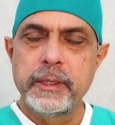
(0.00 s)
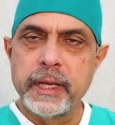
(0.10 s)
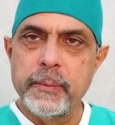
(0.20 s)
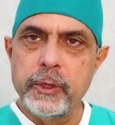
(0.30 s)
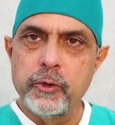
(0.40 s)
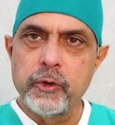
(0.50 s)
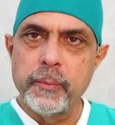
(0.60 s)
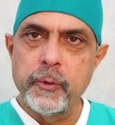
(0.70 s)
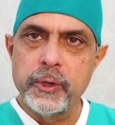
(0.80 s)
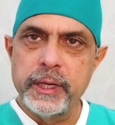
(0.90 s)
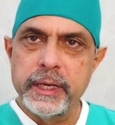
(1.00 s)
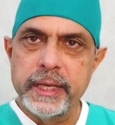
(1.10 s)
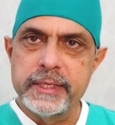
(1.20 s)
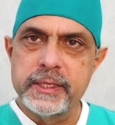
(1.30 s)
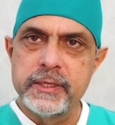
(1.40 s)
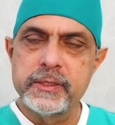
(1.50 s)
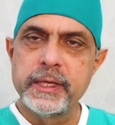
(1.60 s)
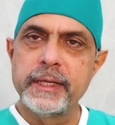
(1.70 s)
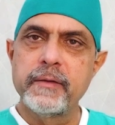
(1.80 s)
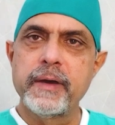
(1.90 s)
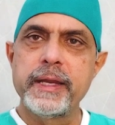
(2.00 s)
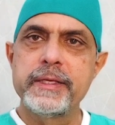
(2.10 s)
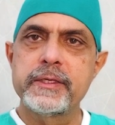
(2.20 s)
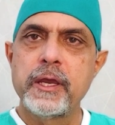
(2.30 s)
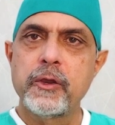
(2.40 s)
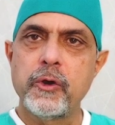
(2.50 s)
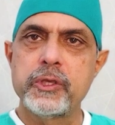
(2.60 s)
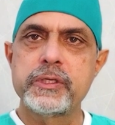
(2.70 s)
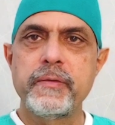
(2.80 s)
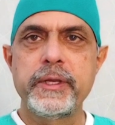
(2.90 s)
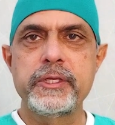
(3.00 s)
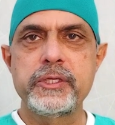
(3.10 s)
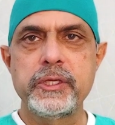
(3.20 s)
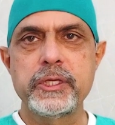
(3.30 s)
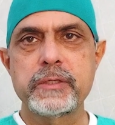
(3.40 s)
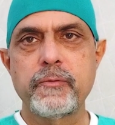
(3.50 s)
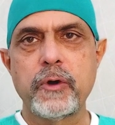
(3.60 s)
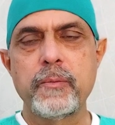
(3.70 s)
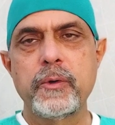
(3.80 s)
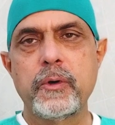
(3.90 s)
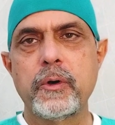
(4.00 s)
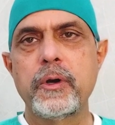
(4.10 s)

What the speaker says: There have been no reported cases that the virus caused a very serious form